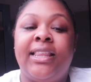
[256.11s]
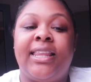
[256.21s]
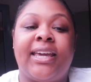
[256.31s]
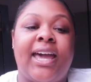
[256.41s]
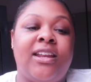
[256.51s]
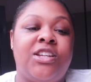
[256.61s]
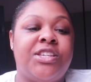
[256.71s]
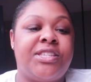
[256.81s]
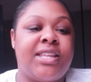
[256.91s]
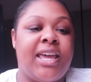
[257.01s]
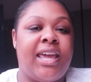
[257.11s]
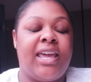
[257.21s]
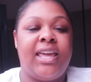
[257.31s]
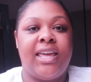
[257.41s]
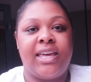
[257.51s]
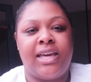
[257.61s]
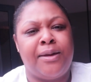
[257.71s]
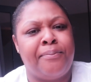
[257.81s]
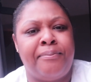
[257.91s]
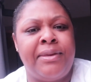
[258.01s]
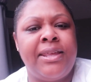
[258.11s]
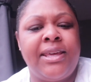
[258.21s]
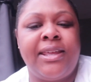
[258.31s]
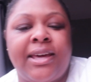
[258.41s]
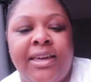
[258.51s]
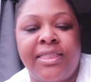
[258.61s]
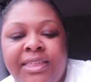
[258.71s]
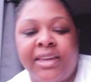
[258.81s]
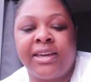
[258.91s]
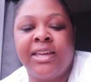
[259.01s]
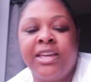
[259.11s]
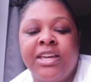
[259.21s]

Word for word: like how to just stay committed i think